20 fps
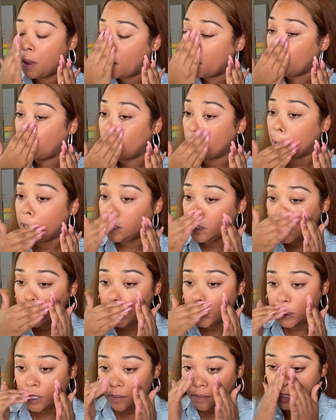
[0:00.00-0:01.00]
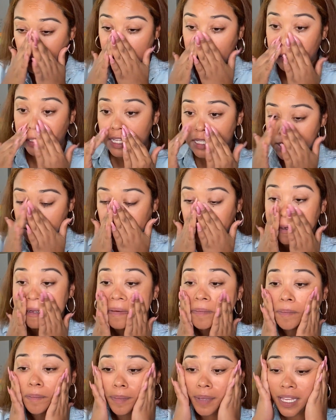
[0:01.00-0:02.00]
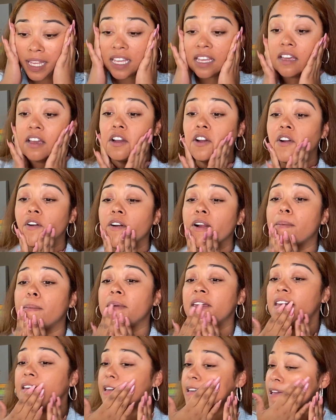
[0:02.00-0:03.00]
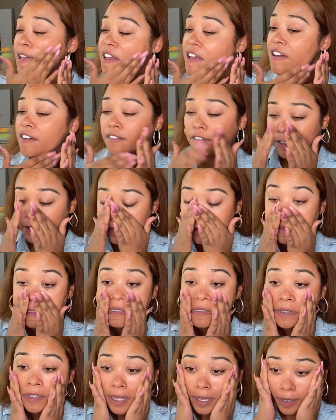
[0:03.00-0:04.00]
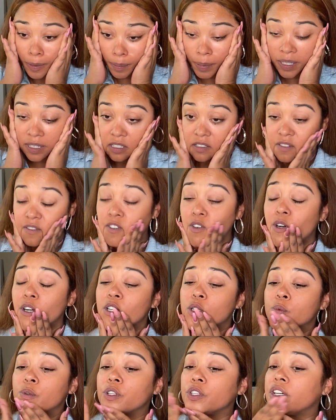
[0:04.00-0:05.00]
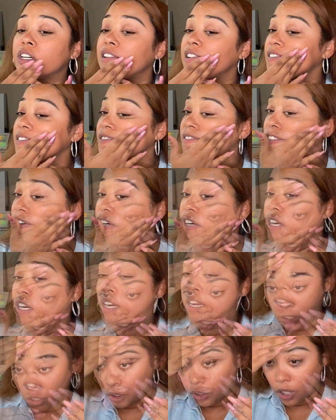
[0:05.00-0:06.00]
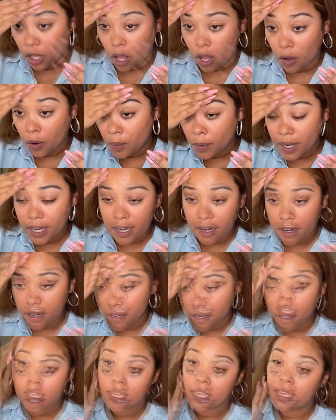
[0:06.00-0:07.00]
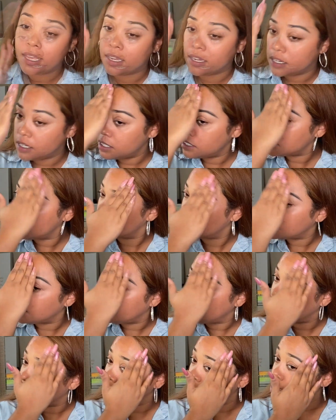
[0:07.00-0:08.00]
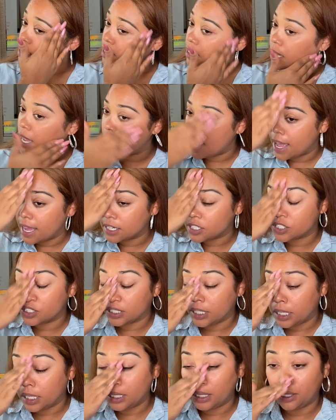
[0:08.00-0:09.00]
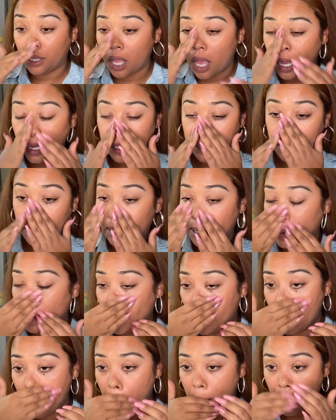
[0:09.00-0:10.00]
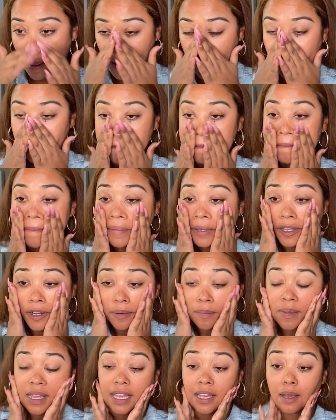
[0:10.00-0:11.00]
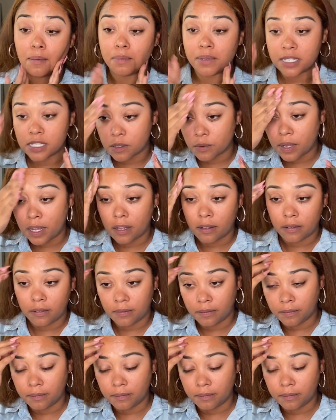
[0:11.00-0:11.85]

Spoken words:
we want to use something that's gonna be grippy for this look, because of course we're looking for long wear and something that's gonna actually lock in your makeup as well.